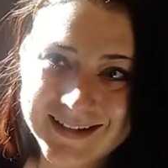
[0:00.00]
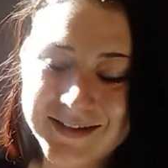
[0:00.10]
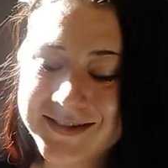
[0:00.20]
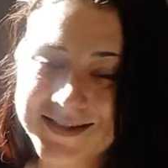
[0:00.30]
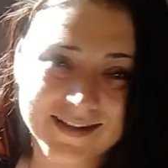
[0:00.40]
You
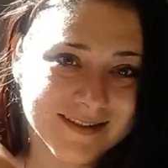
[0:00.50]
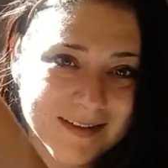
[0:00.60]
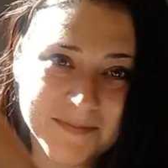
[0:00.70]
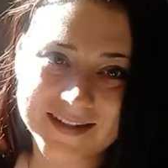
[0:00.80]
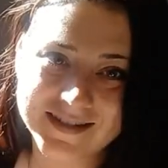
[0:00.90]
can just
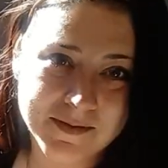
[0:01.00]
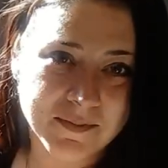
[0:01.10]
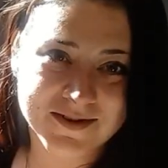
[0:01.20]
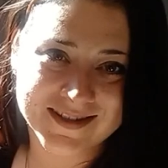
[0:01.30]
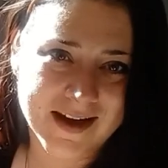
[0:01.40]
unzip the
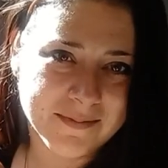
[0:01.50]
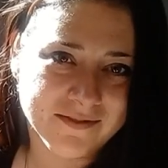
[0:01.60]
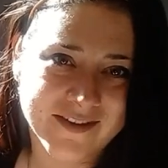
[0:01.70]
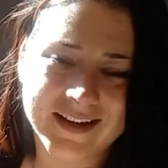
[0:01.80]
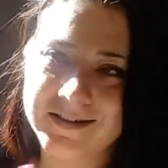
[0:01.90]
zipper, snap your
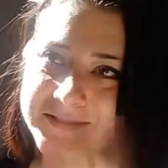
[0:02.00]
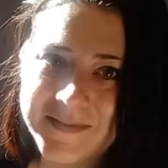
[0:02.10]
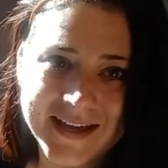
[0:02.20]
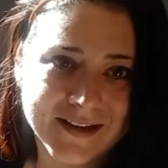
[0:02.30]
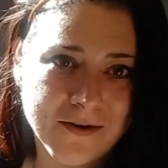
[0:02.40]
fingers,
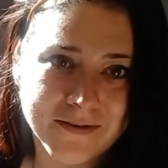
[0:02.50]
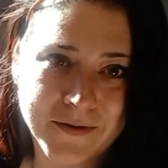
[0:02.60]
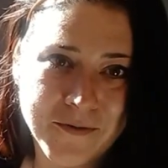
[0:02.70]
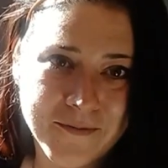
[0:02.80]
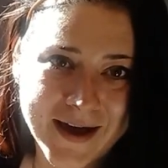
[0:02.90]
make it all
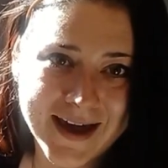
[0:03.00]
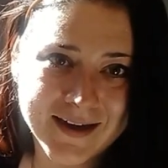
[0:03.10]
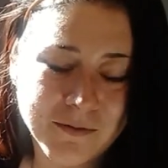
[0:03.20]
go away.